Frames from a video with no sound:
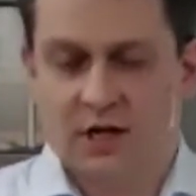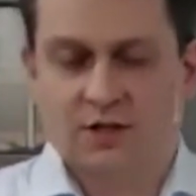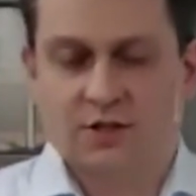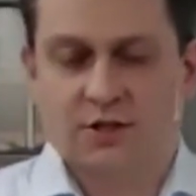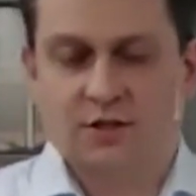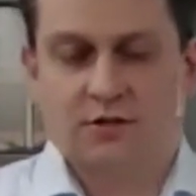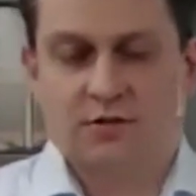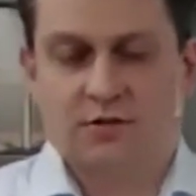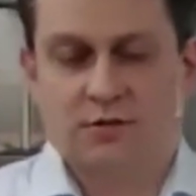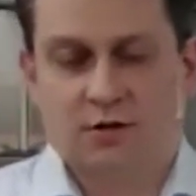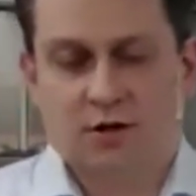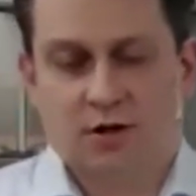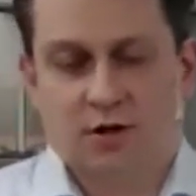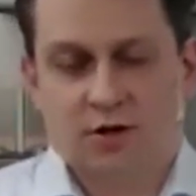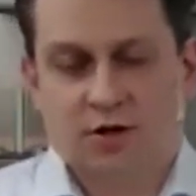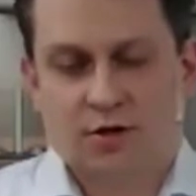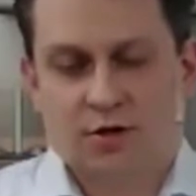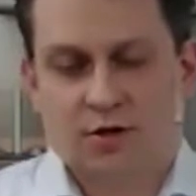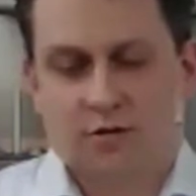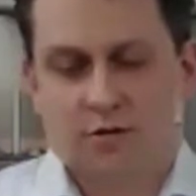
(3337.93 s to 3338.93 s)
So
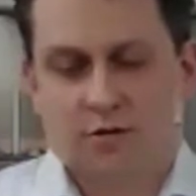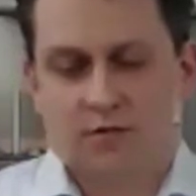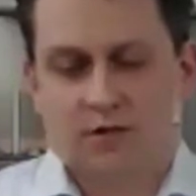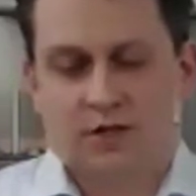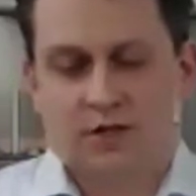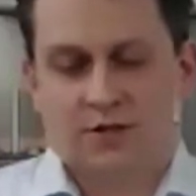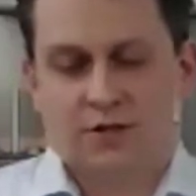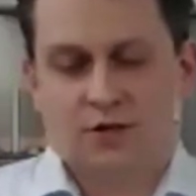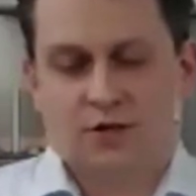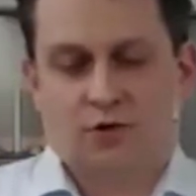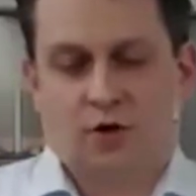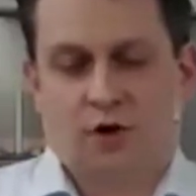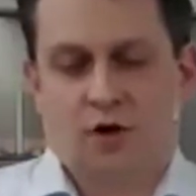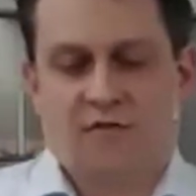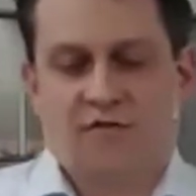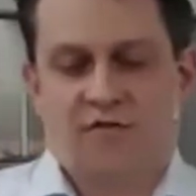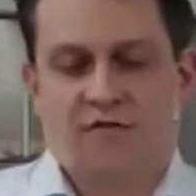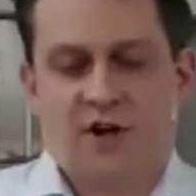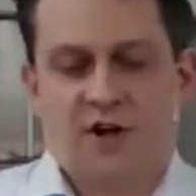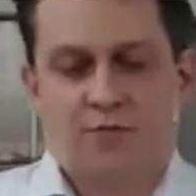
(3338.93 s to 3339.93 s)
as a
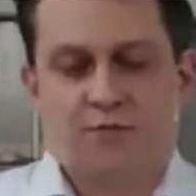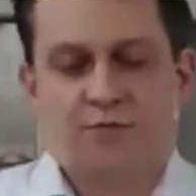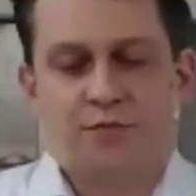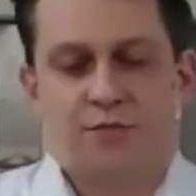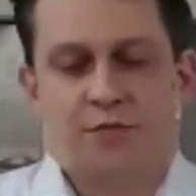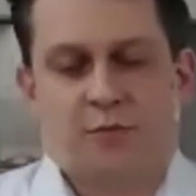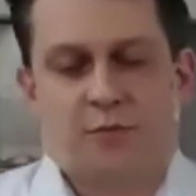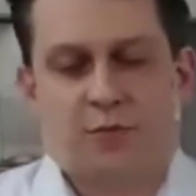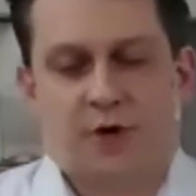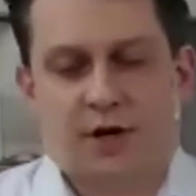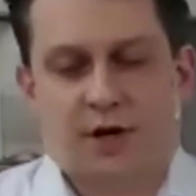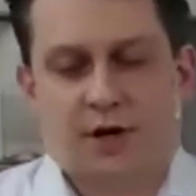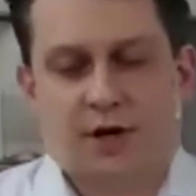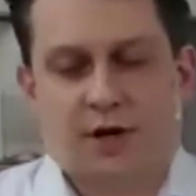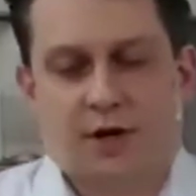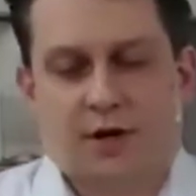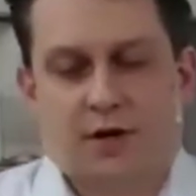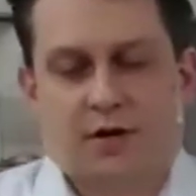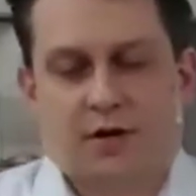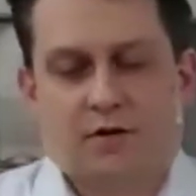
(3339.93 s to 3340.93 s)
rule of thumb,
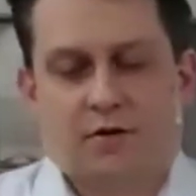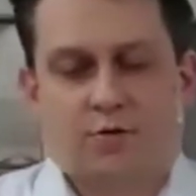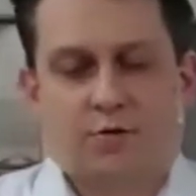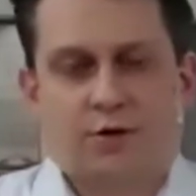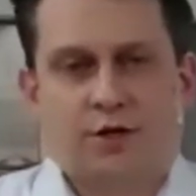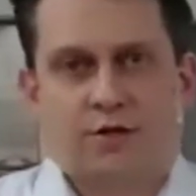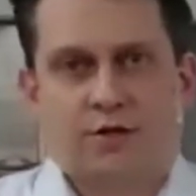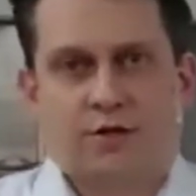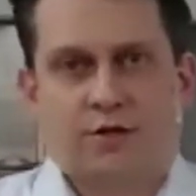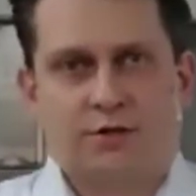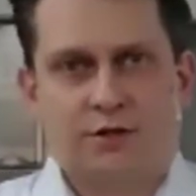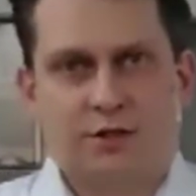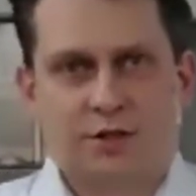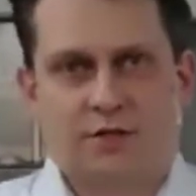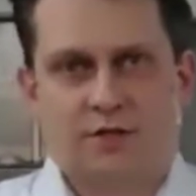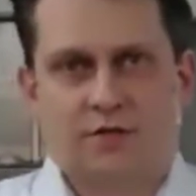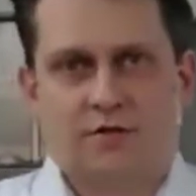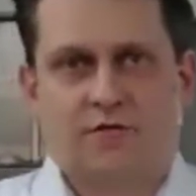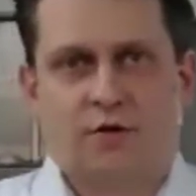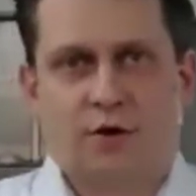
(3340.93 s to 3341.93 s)
by
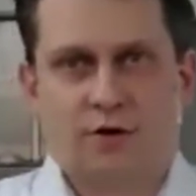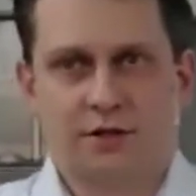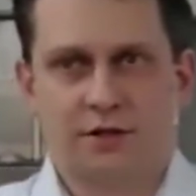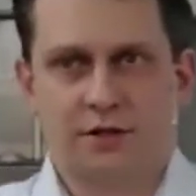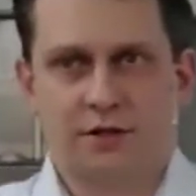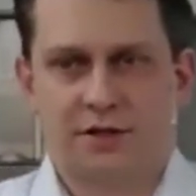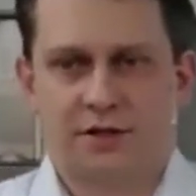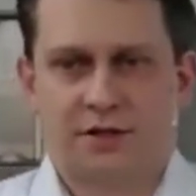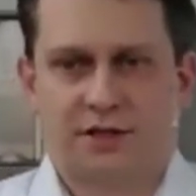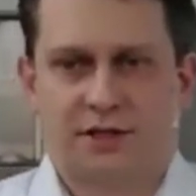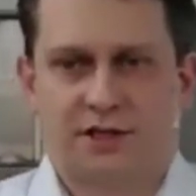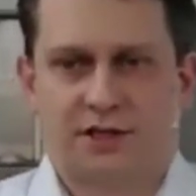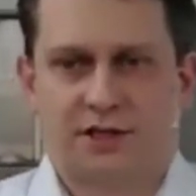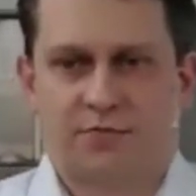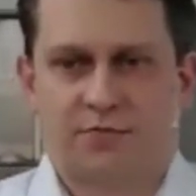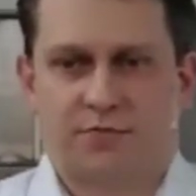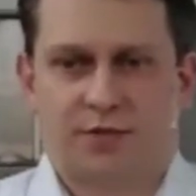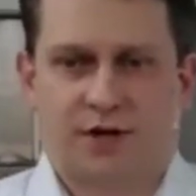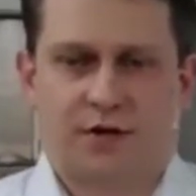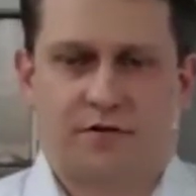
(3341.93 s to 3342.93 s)
reducing the voxel
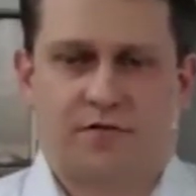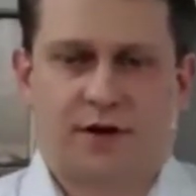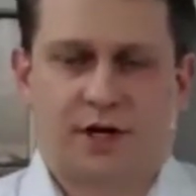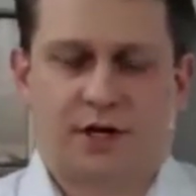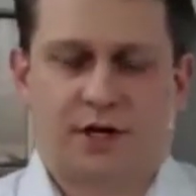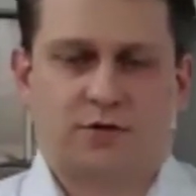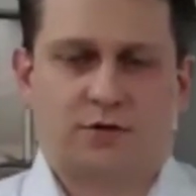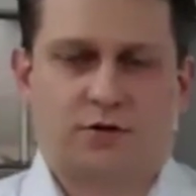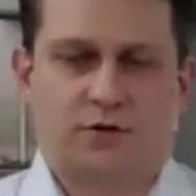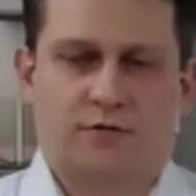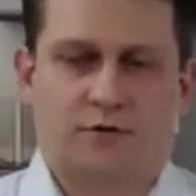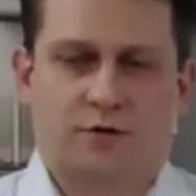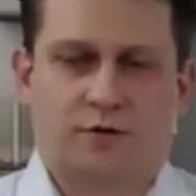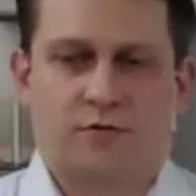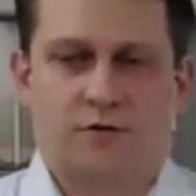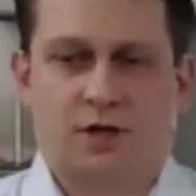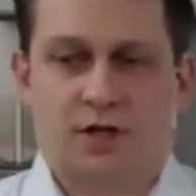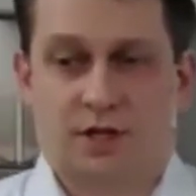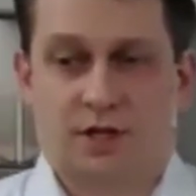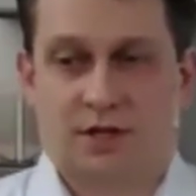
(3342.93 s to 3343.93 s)
size by a factor of
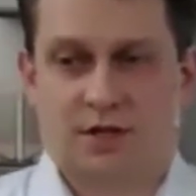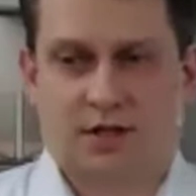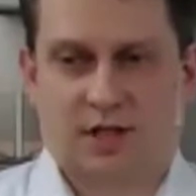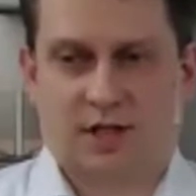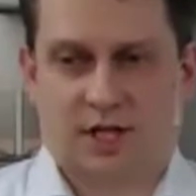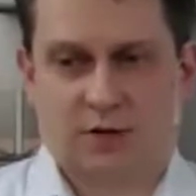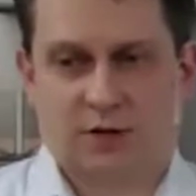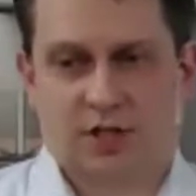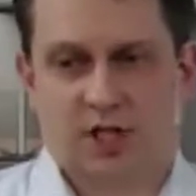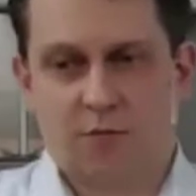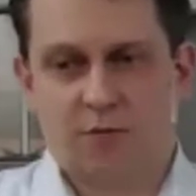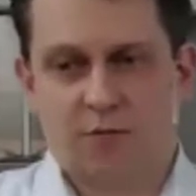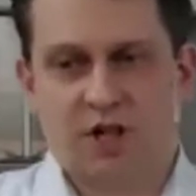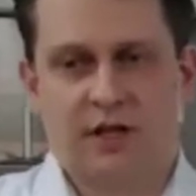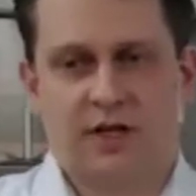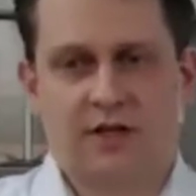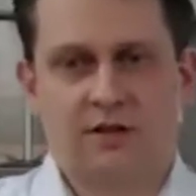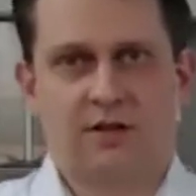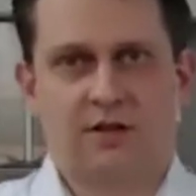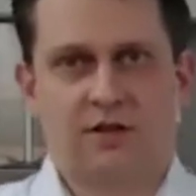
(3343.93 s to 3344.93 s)
2, like
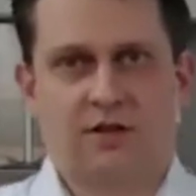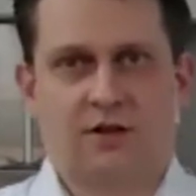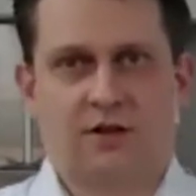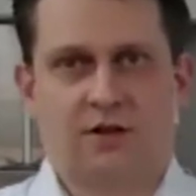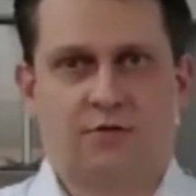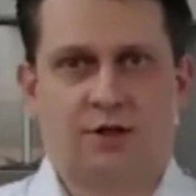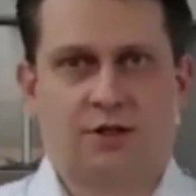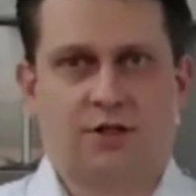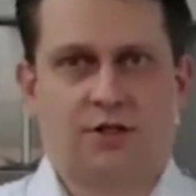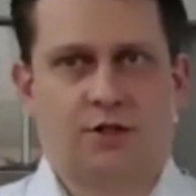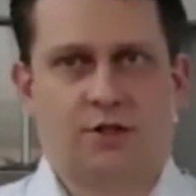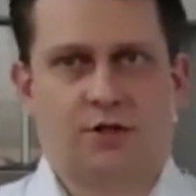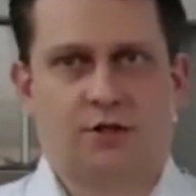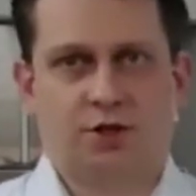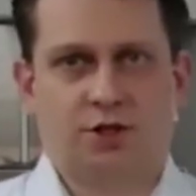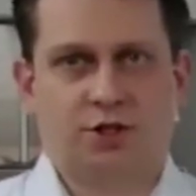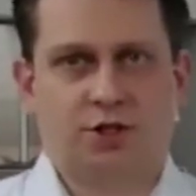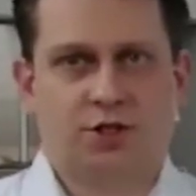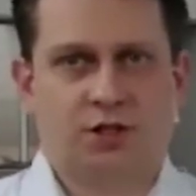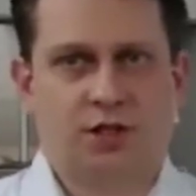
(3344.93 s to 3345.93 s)
doubling the
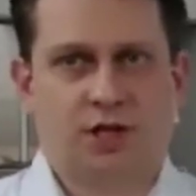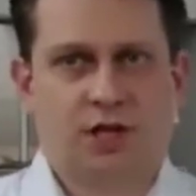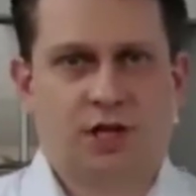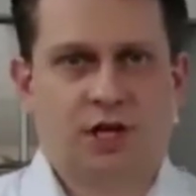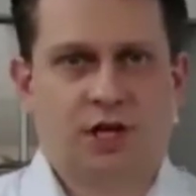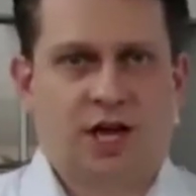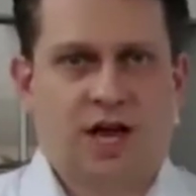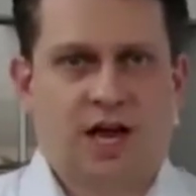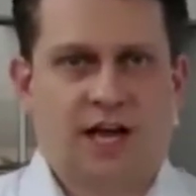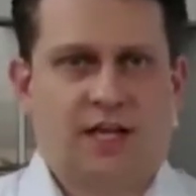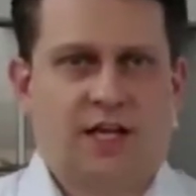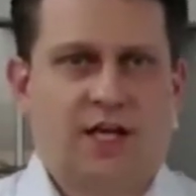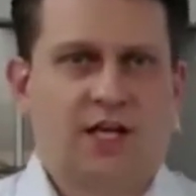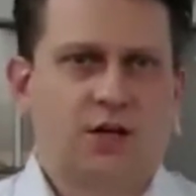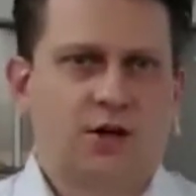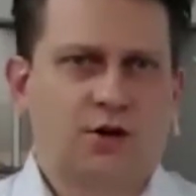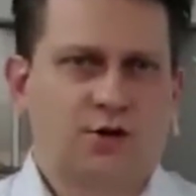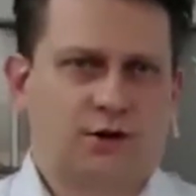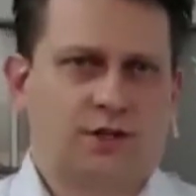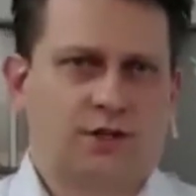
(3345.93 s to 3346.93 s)
resolution, I
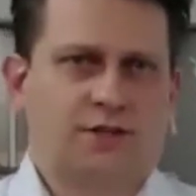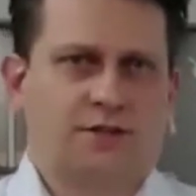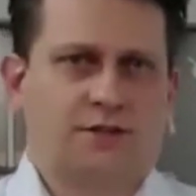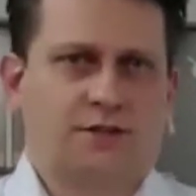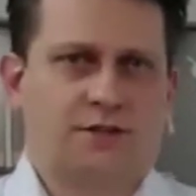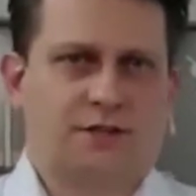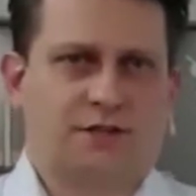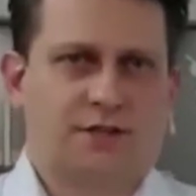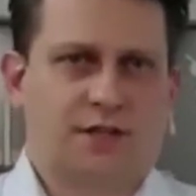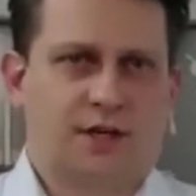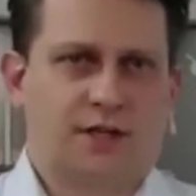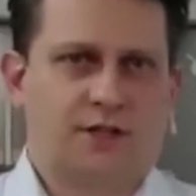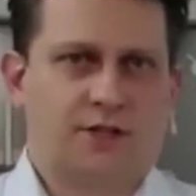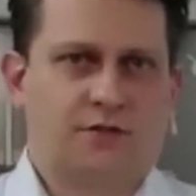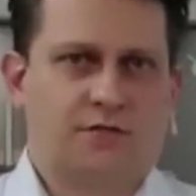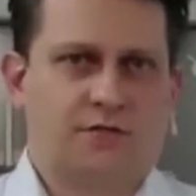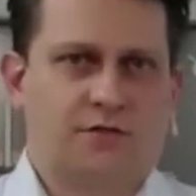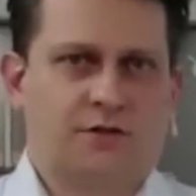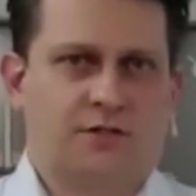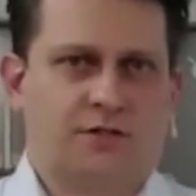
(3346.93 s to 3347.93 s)
increase the size
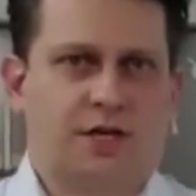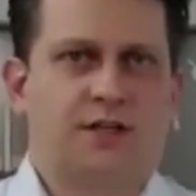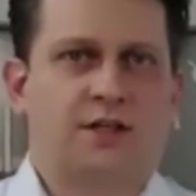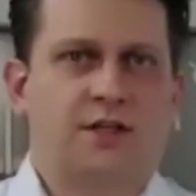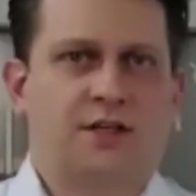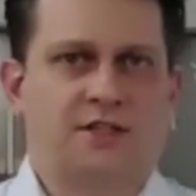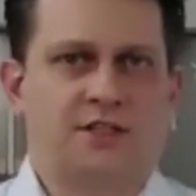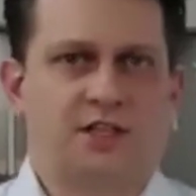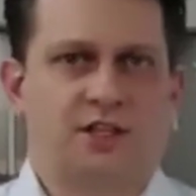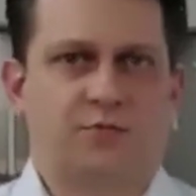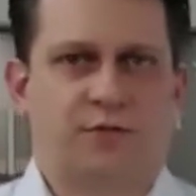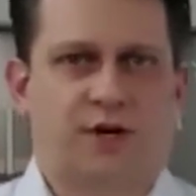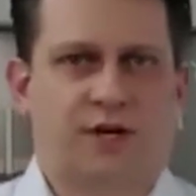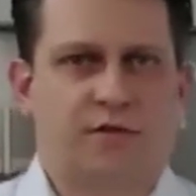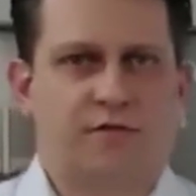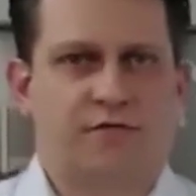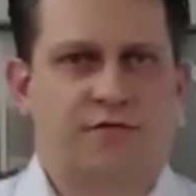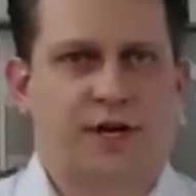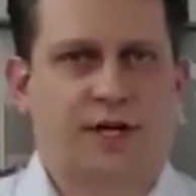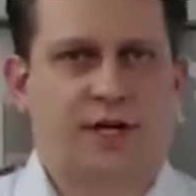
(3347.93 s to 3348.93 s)
of the data set by
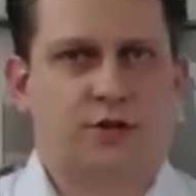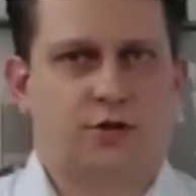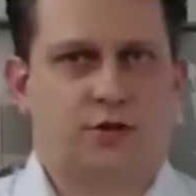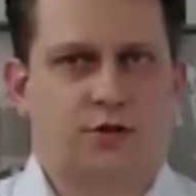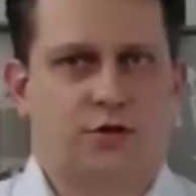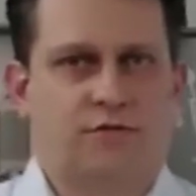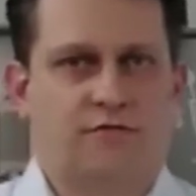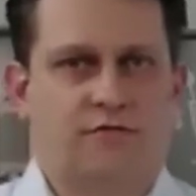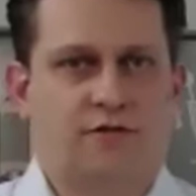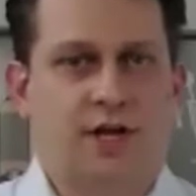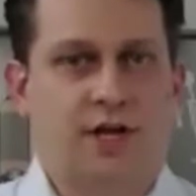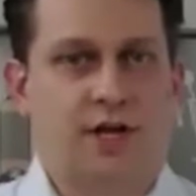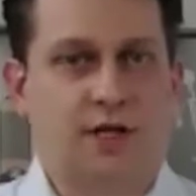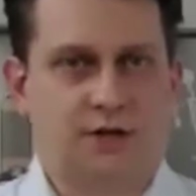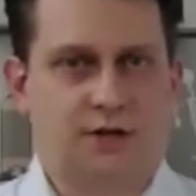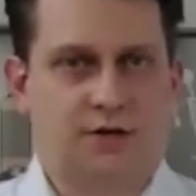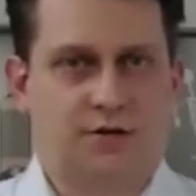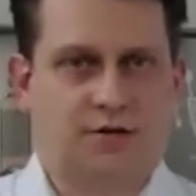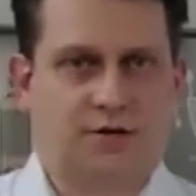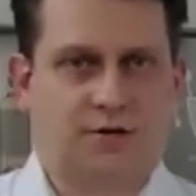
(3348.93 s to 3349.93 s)
a factor of
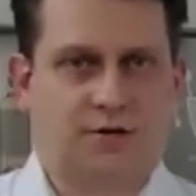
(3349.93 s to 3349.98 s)
8.